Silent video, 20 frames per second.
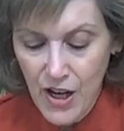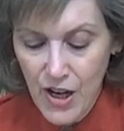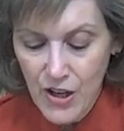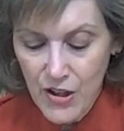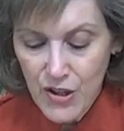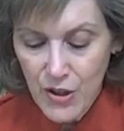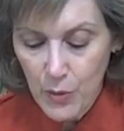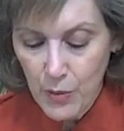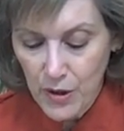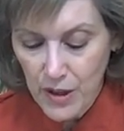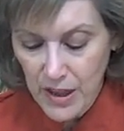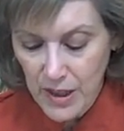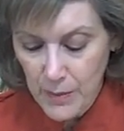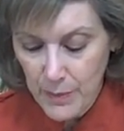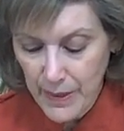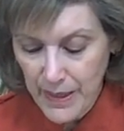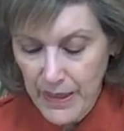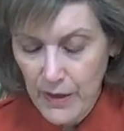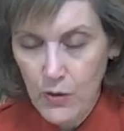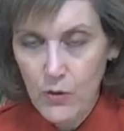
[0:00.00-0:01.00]
So we're going to
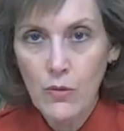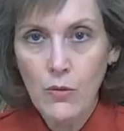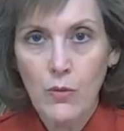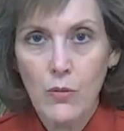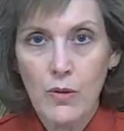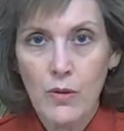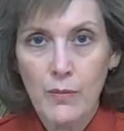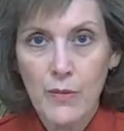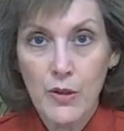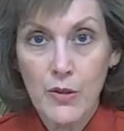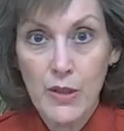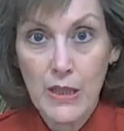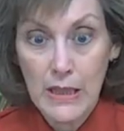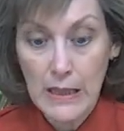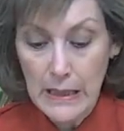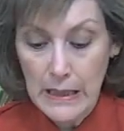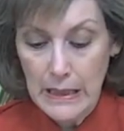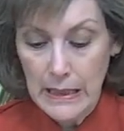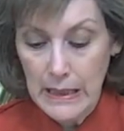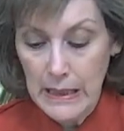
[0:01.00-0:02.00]
be, oh, I'm using
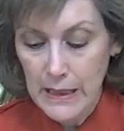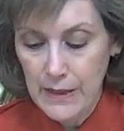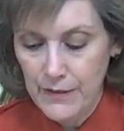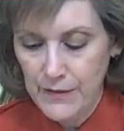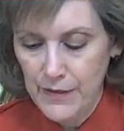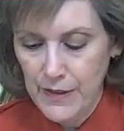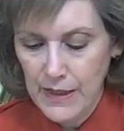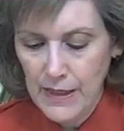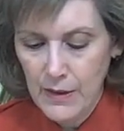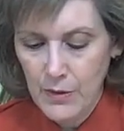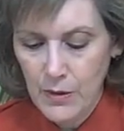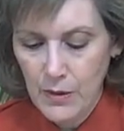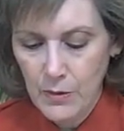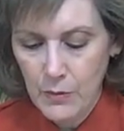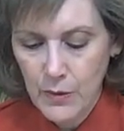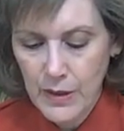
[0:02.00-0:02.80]
a lot of flour.